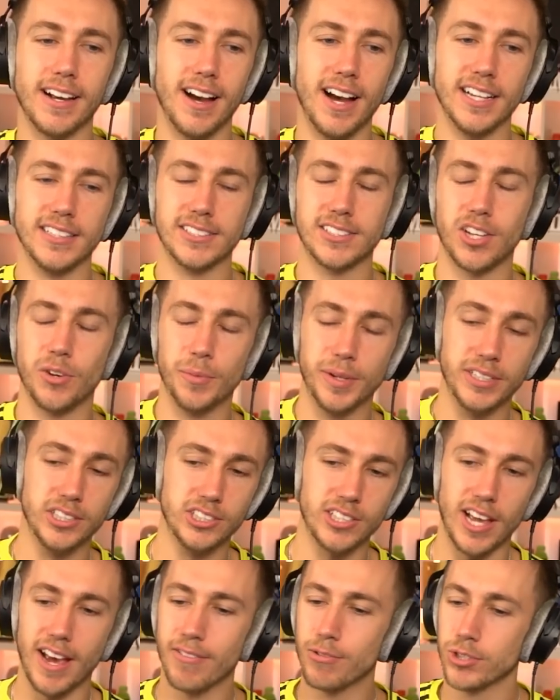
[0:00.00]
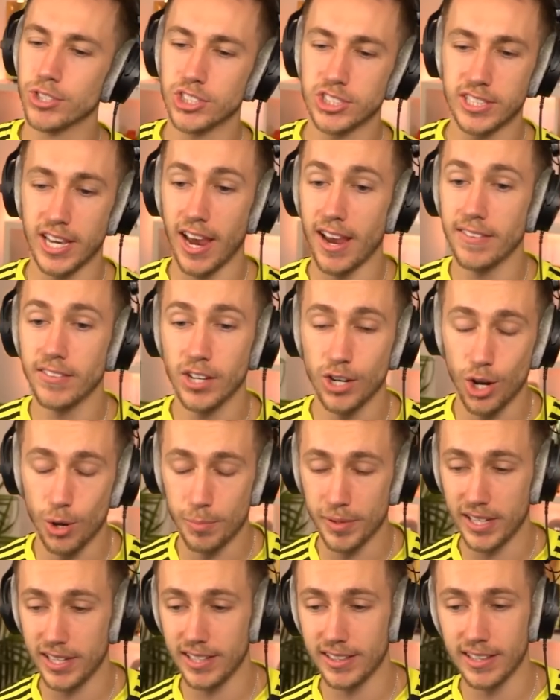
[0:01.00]
guys, can we just, everyone just get in the
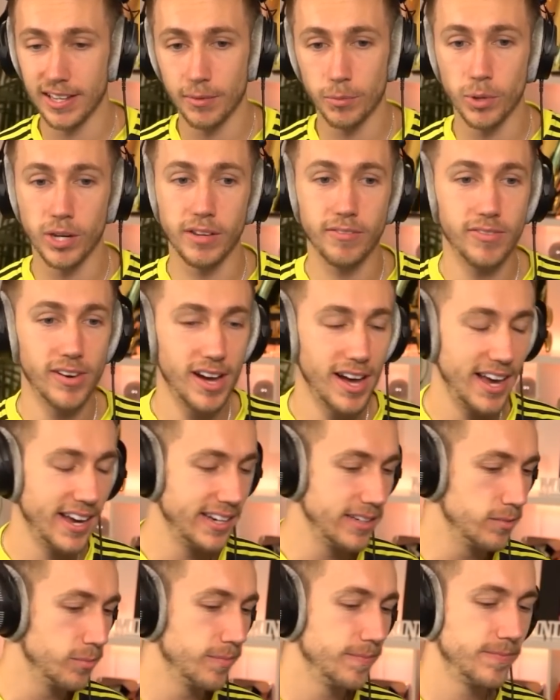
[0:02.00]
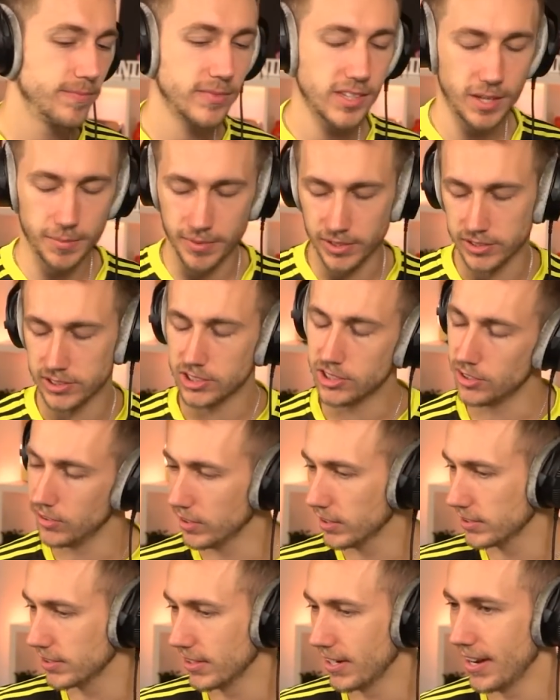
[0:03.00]
lobby and then we'll invite, come on, just do
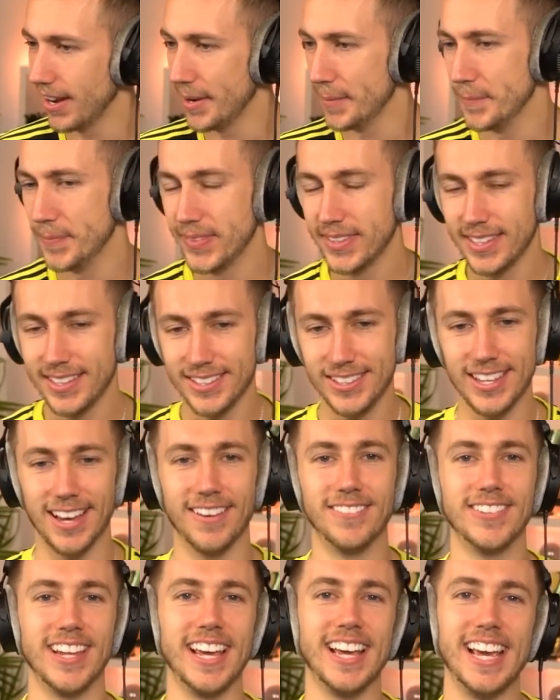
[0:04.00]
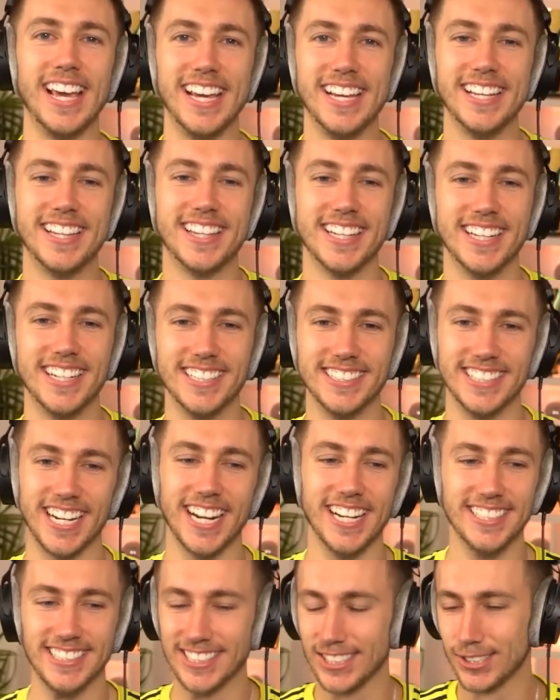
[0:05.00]
this, all right? You have Ethan and
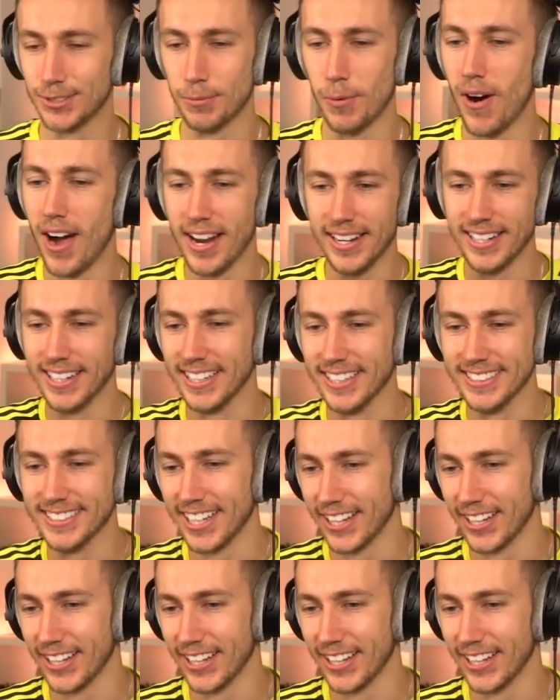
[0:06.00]
JJ just winding each